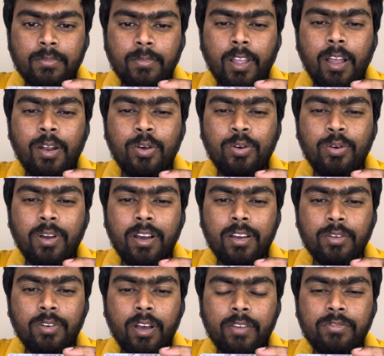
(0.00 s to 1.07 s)
Hello,
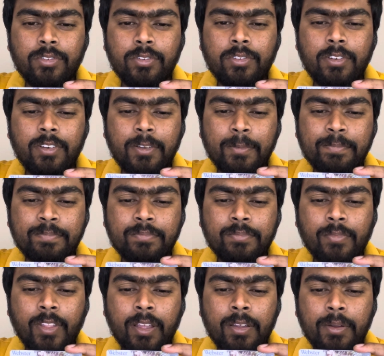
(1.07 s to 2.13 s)
good afternoon.
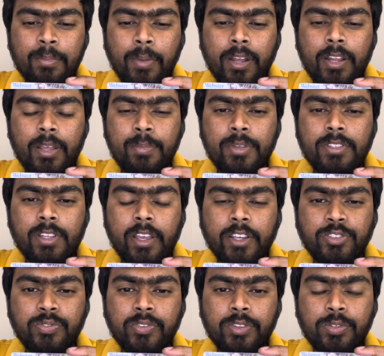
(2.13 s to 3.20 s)
My name is
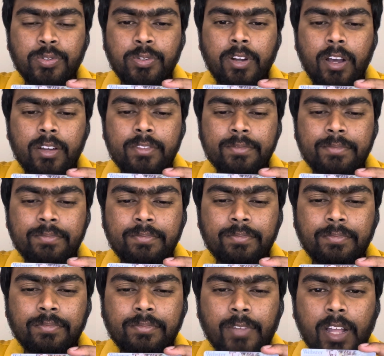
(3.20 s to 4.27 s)
Yashwant Kunta,
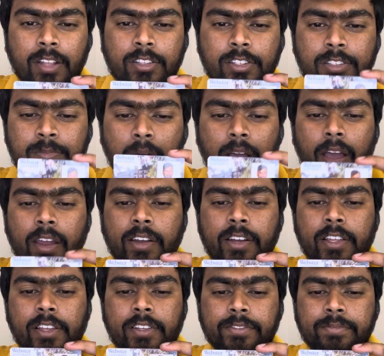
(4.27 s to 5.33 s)
and this is my ID.